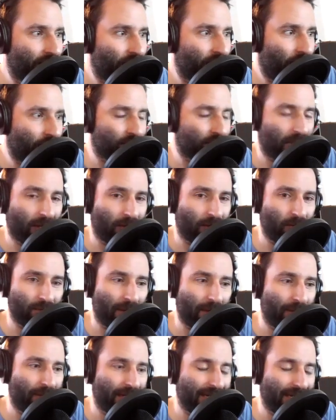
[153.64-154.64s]
was talking with
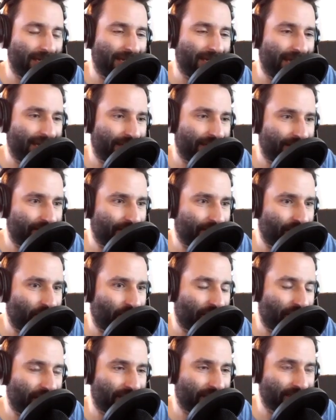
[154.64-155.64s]
my buddy and we
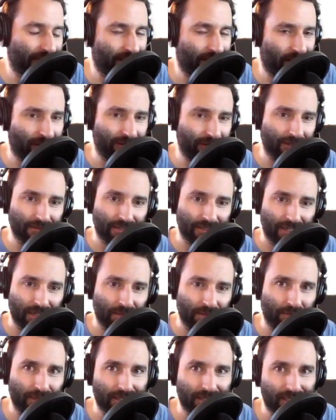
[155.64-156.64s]
think that Arlo's
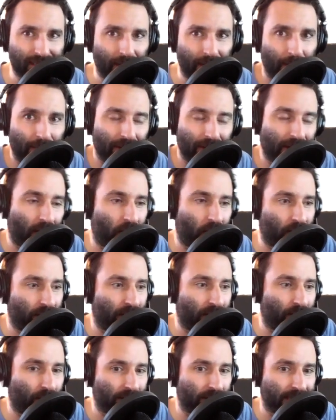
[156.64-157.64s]
gonna be some big
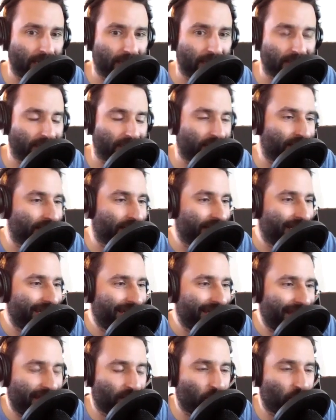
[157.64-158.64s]
hulking protector,
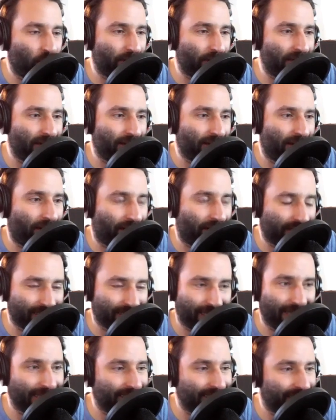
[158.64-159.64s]
and we are
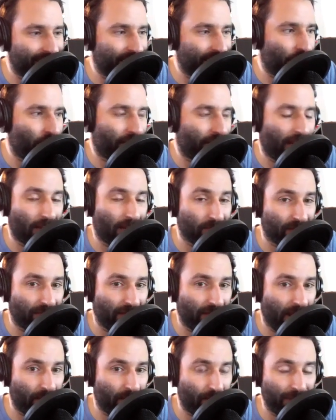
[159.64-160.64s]
excited to see what comes of
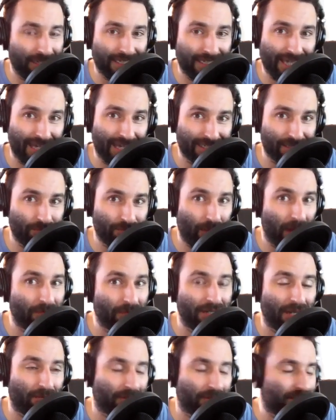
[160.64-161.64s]
that. But yes, baby
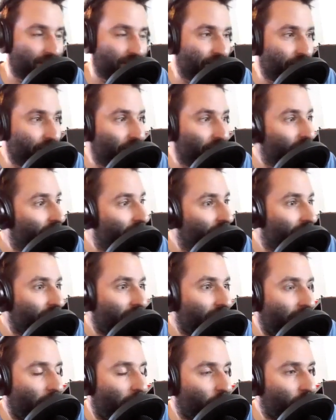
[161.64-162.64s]
number 2,
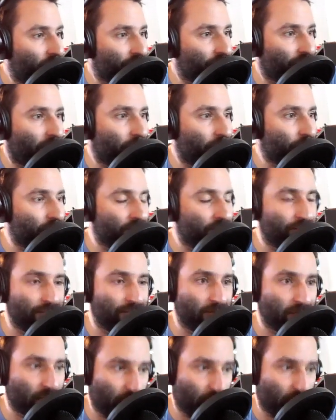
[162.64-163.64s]
album drops
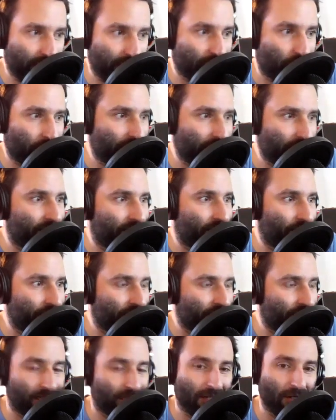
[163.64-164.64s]
June 2022.
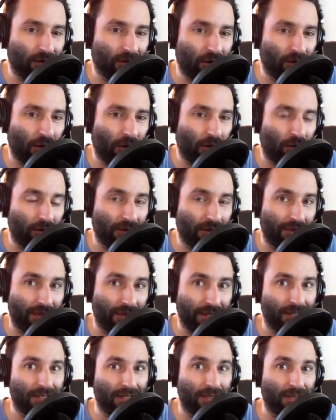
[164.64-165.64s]
So
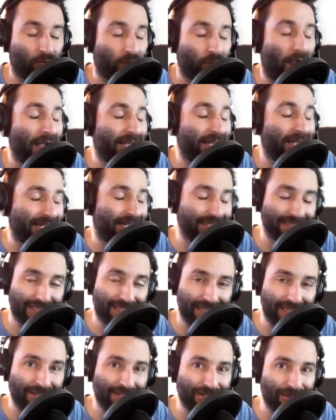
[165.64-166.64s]
the ride
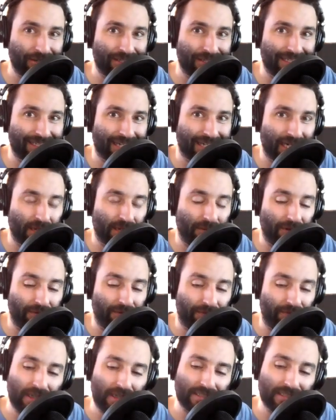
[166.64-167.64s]
continues. It's going to be
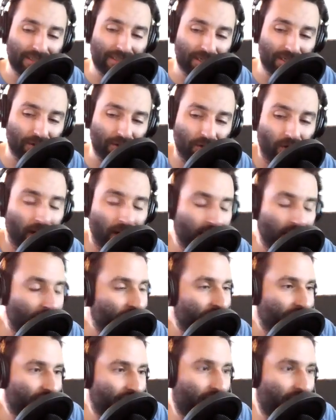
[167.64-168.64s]
fun to
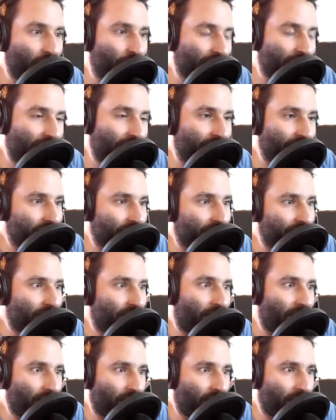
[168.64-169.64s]
simultaneously
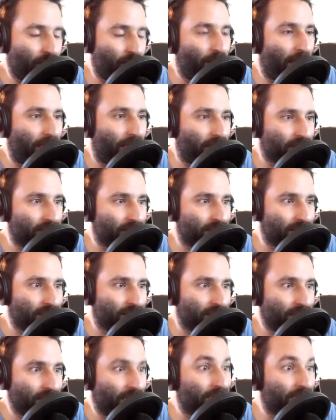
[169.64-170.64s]
talk about,
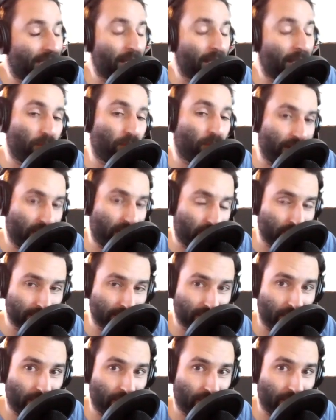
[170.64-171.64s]
at that point,
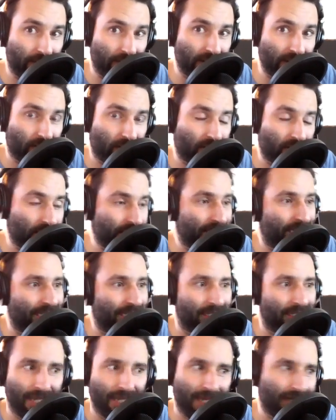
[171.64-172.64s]
almost a 3-year-old,
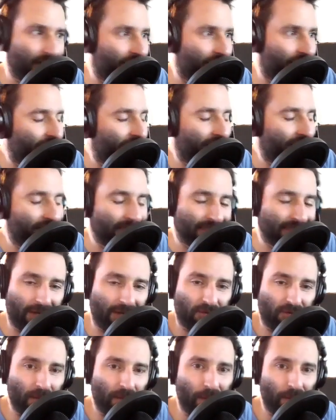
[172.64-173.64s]
and then
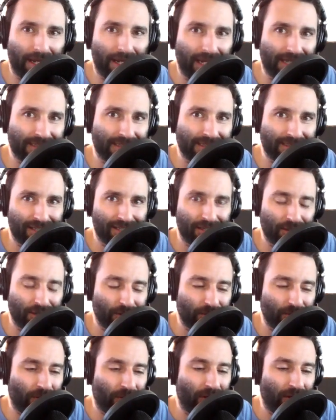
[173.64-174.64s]
dive right back
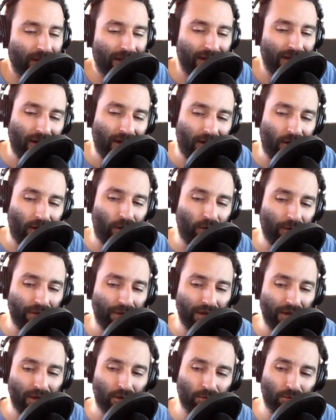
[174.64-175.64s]
into all
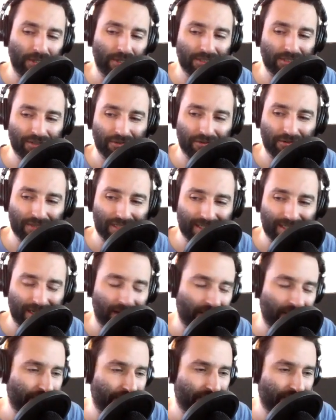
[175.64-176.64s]
the original
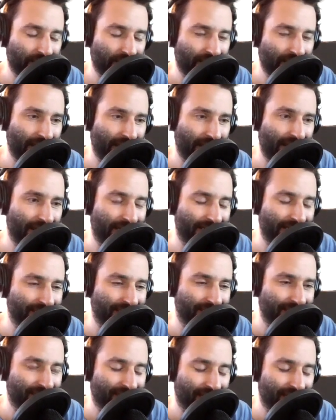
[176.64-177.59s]
stuff and